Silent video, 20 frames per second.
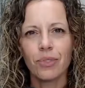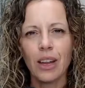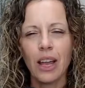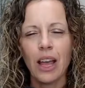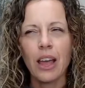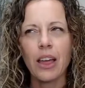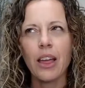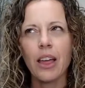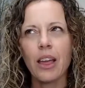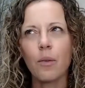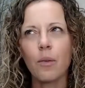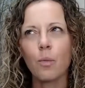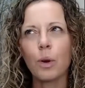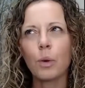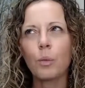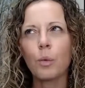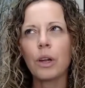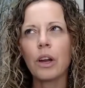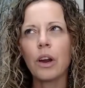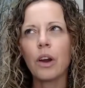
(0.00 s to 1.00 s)
And, and
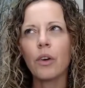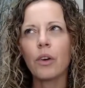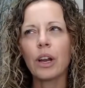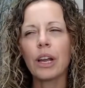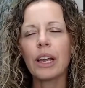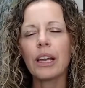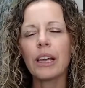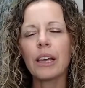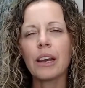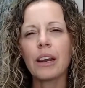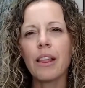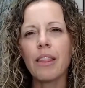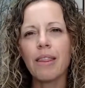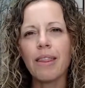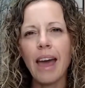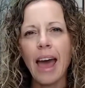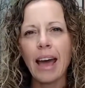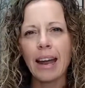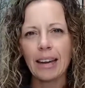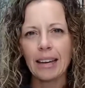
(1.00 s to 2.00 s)
when we are in
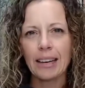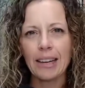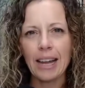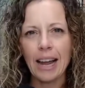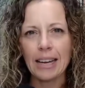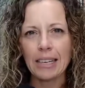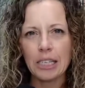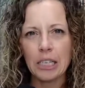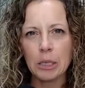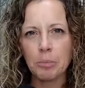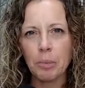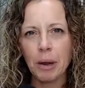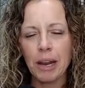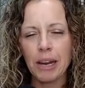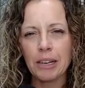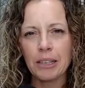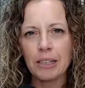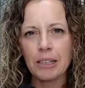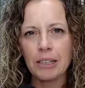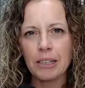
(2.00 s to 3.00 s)
that get
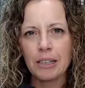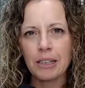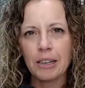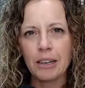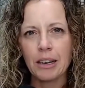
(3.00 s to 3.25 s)
space,